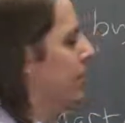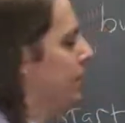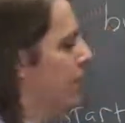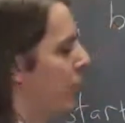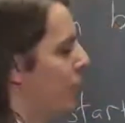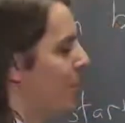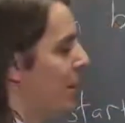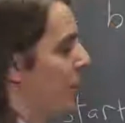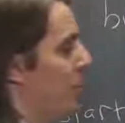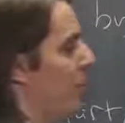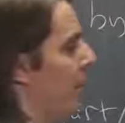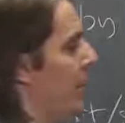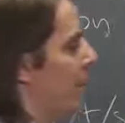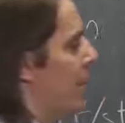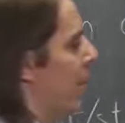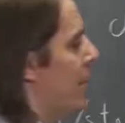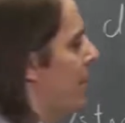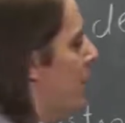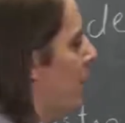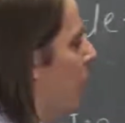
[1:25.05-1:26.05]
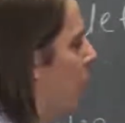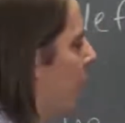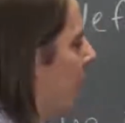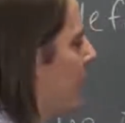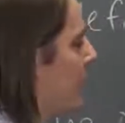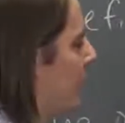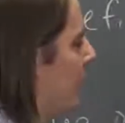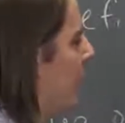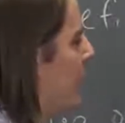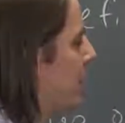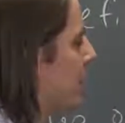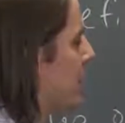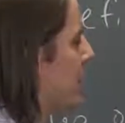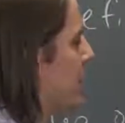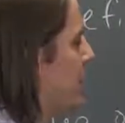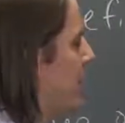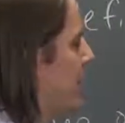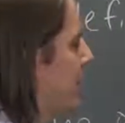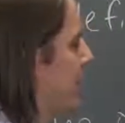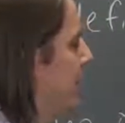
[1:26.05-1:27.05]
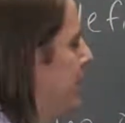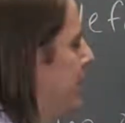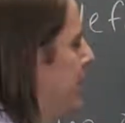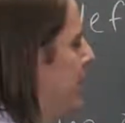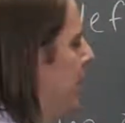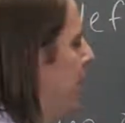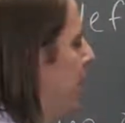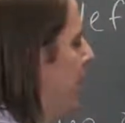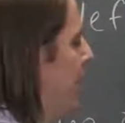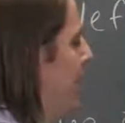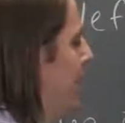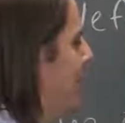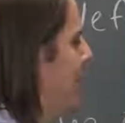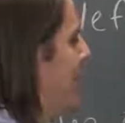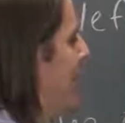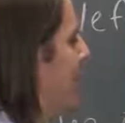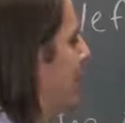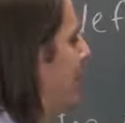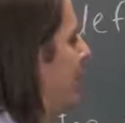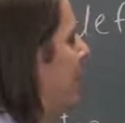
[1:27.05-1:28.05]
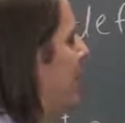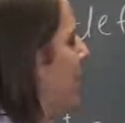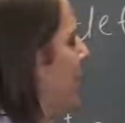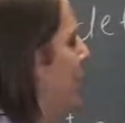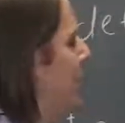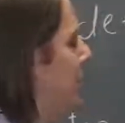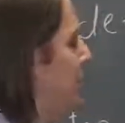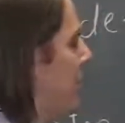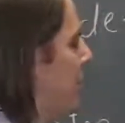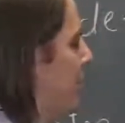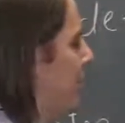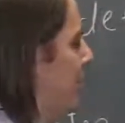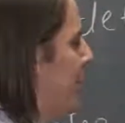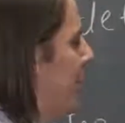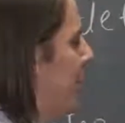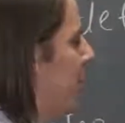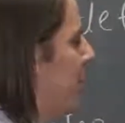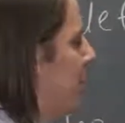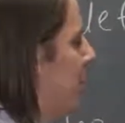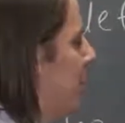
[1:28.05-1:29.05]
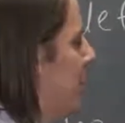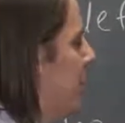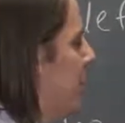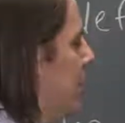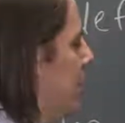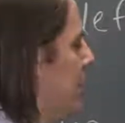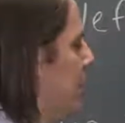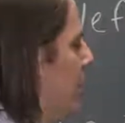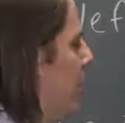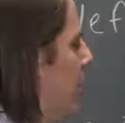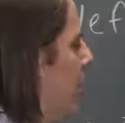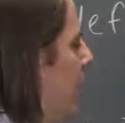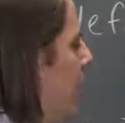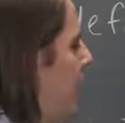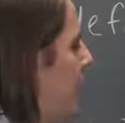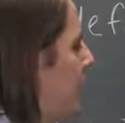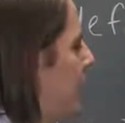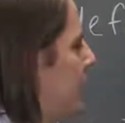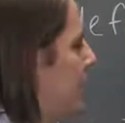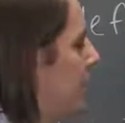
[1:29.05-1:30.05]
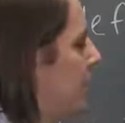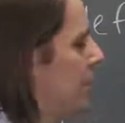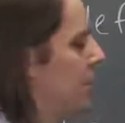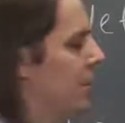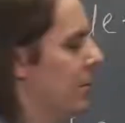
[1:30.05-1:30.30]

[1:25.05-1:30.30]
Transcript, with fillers: So by the way, when I say an electrostatic field, I mean everything we've talked about until the last